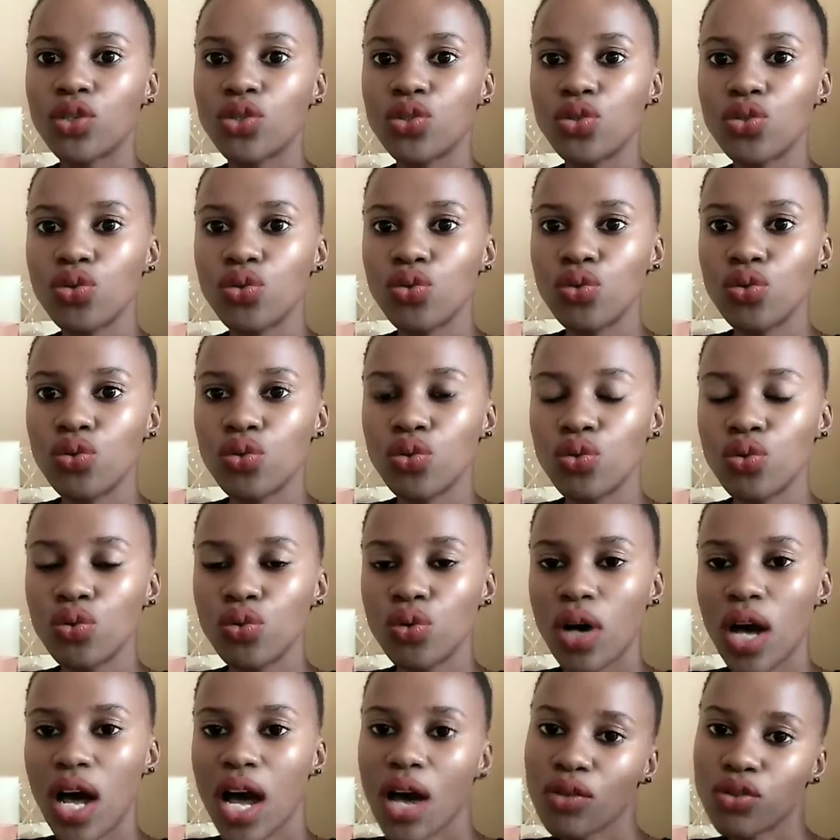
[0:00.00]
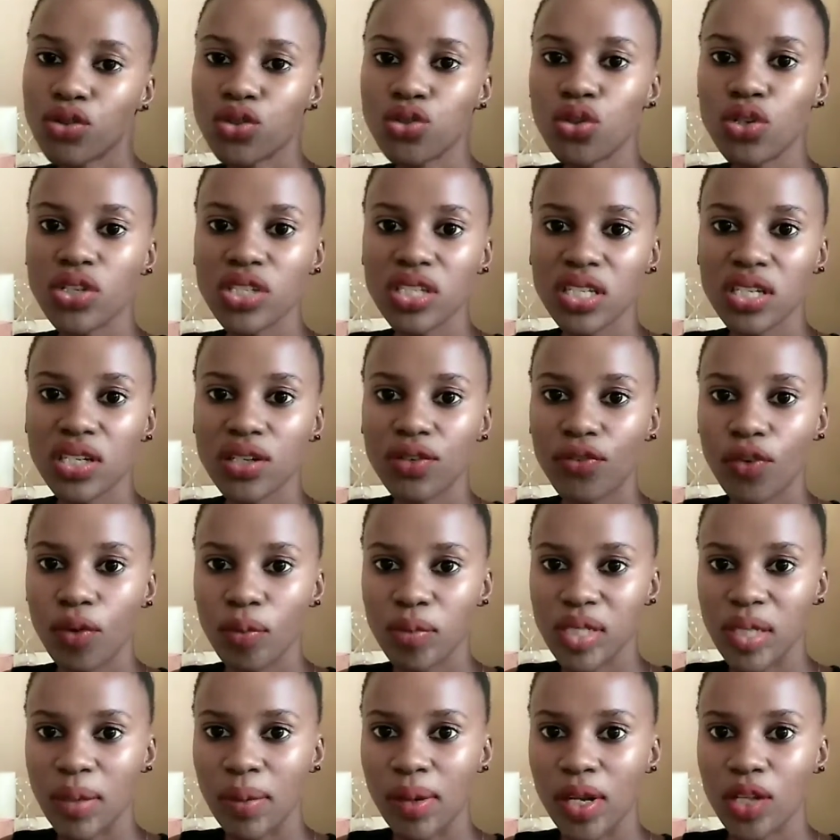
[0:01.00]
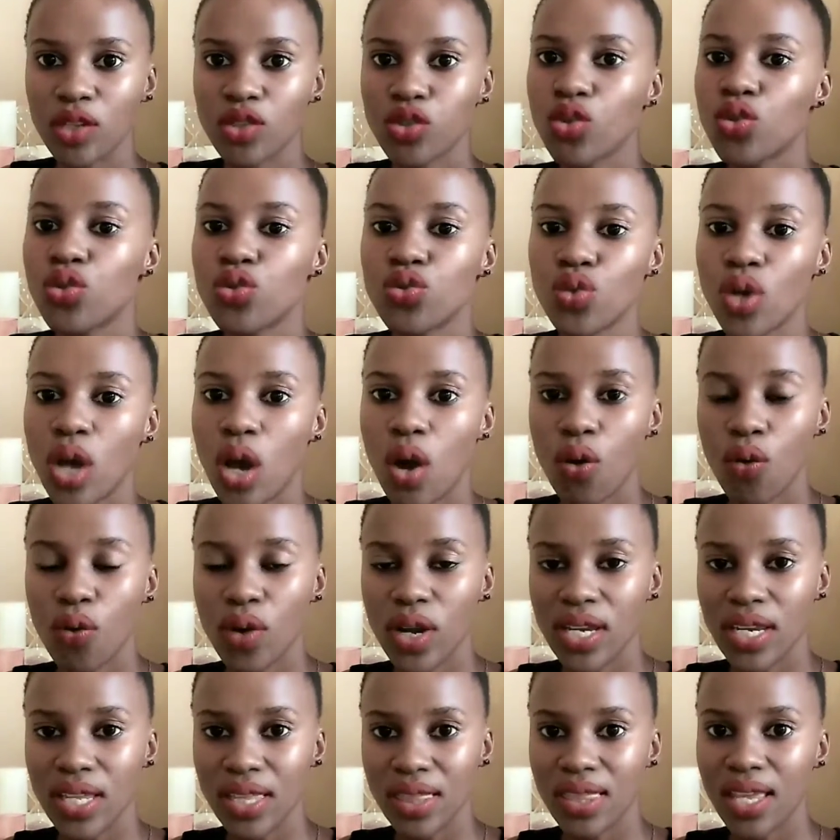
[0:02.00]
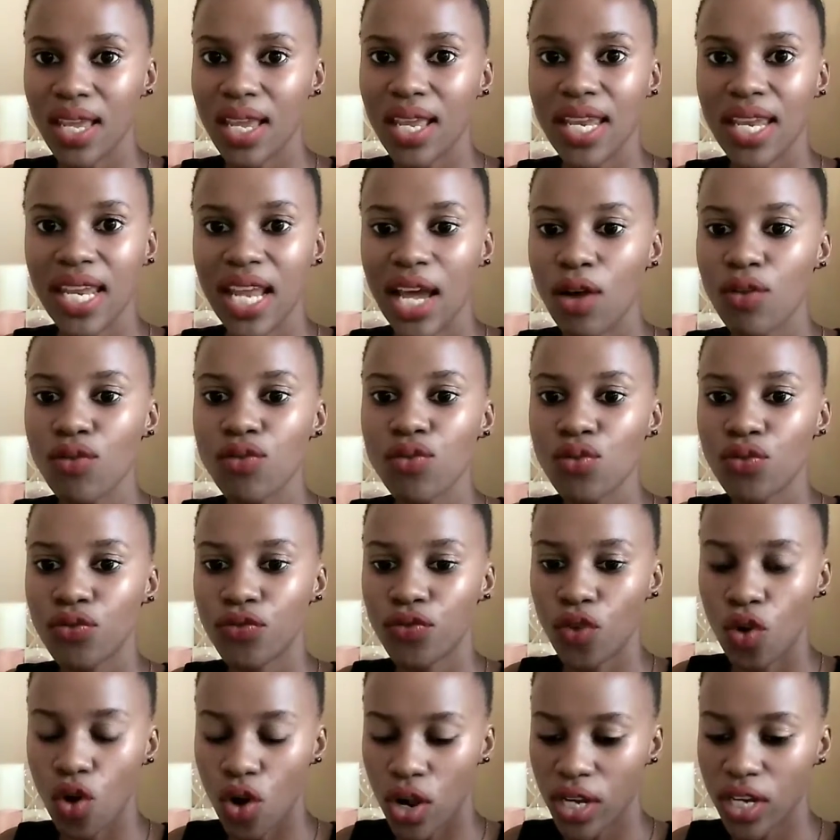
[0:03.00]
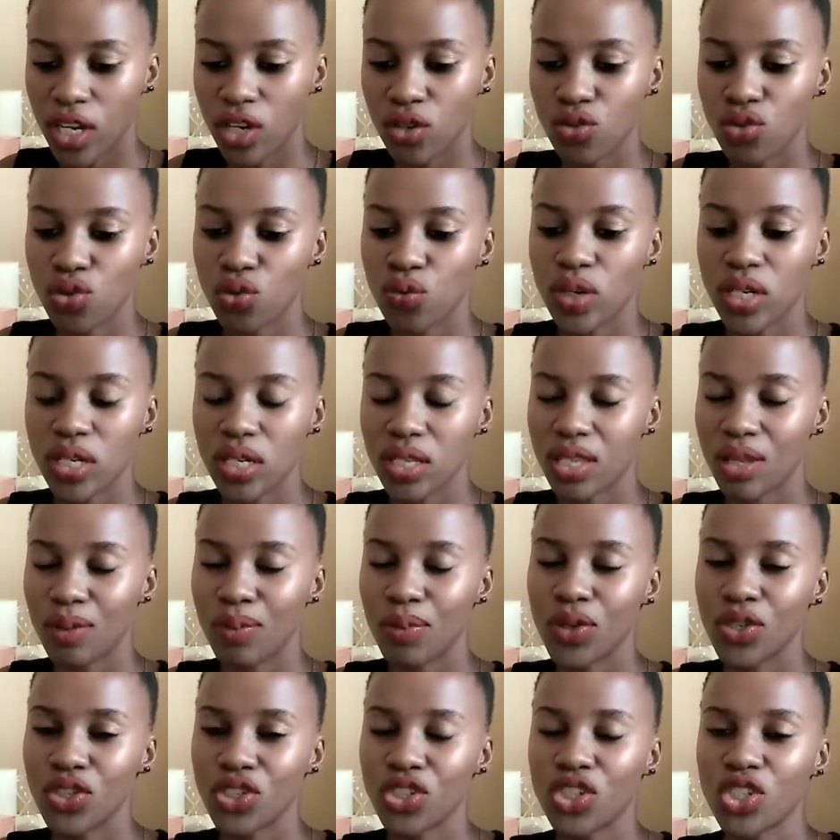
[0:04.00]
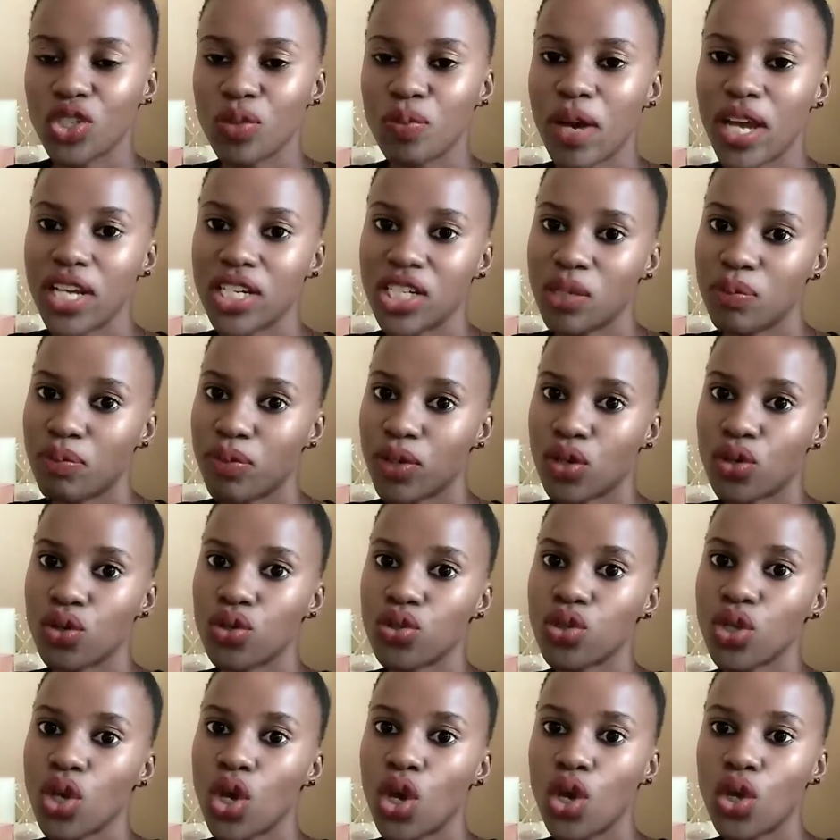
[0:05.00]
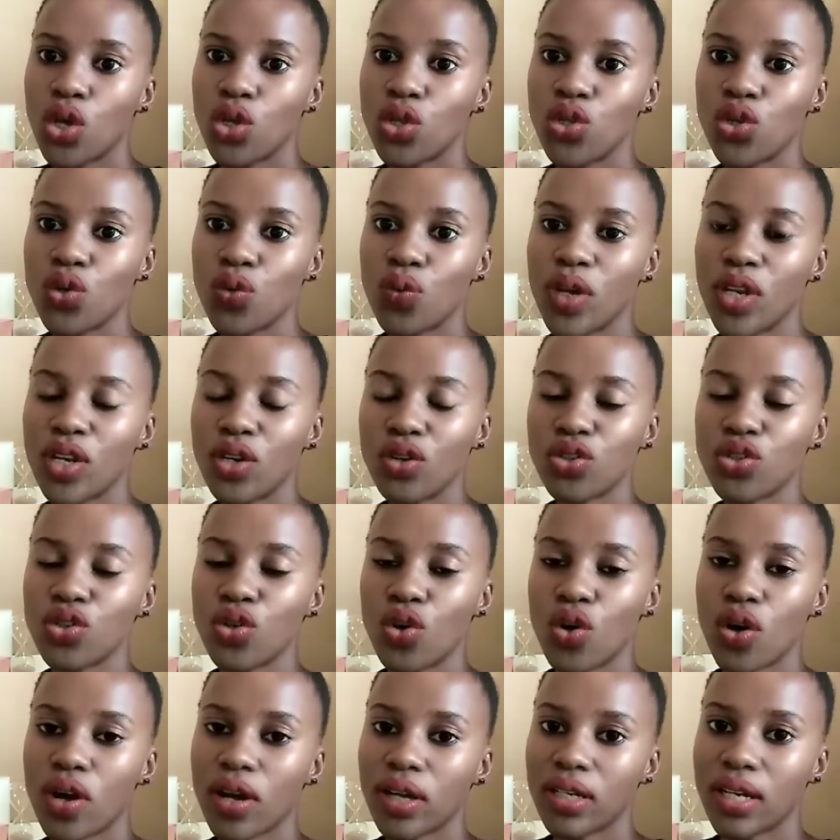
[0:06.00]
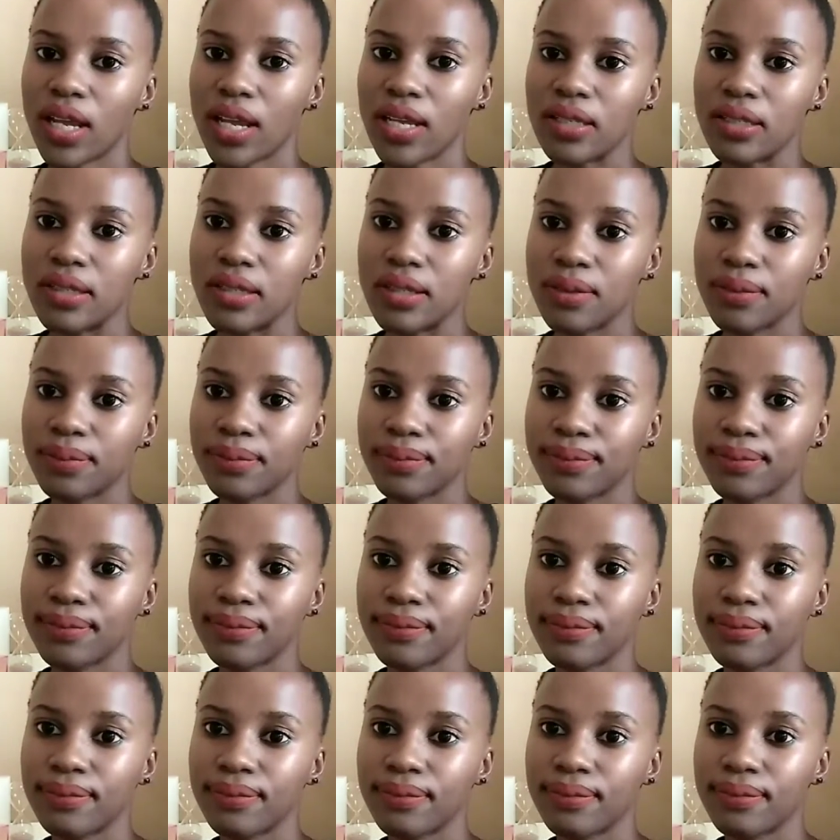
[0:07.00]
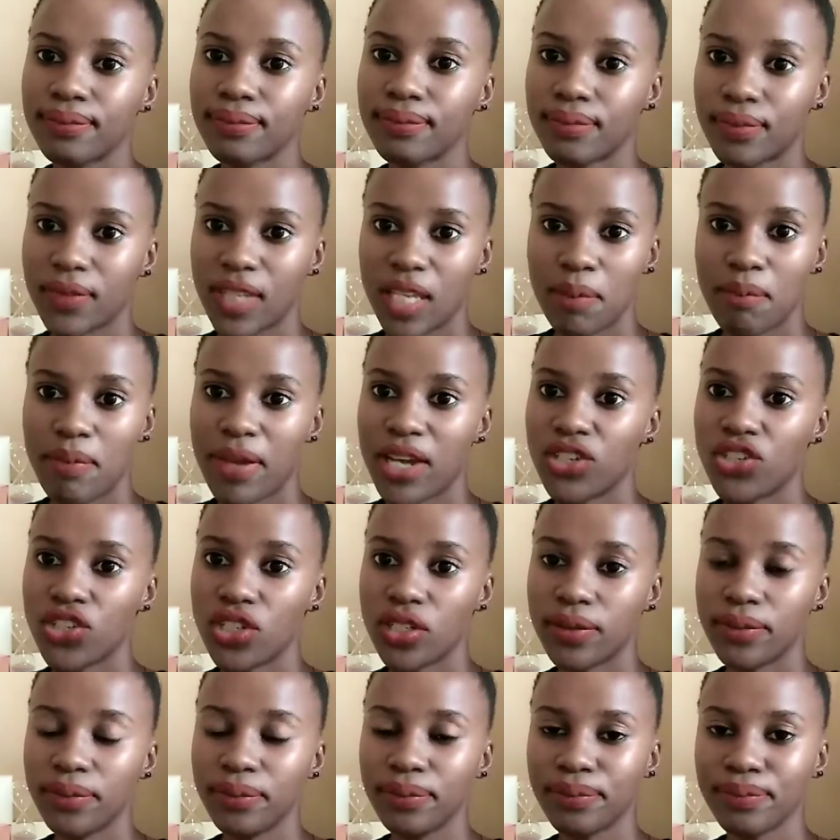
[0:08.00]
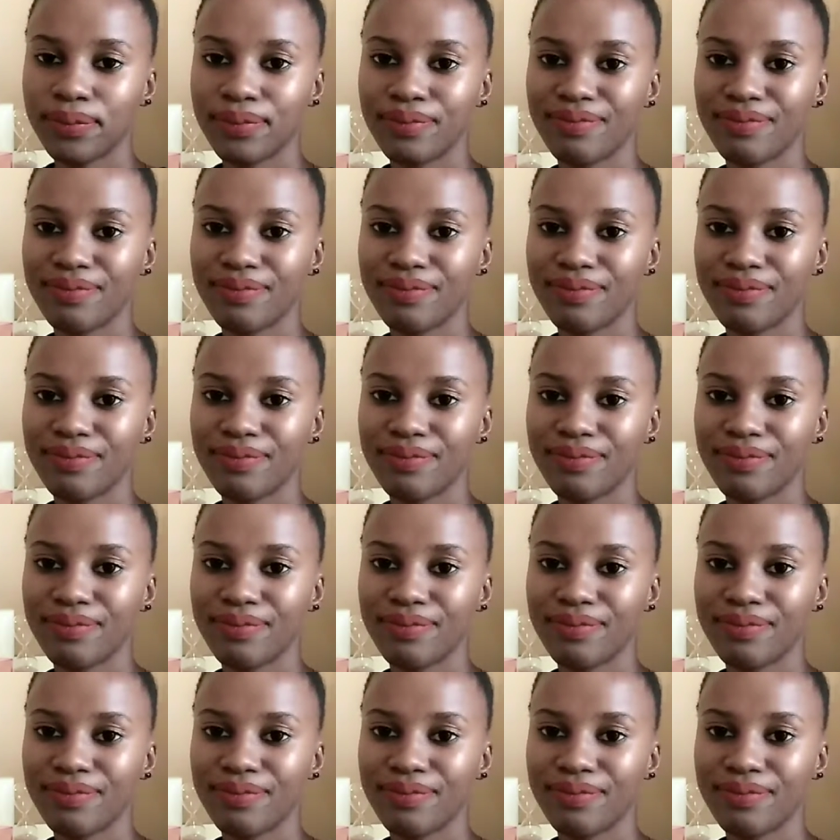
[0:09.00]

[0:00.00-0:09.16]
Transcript: to outsource it from someone else because you are already there. Now you've gone and ruined the person's party because you were not organized. Imagine.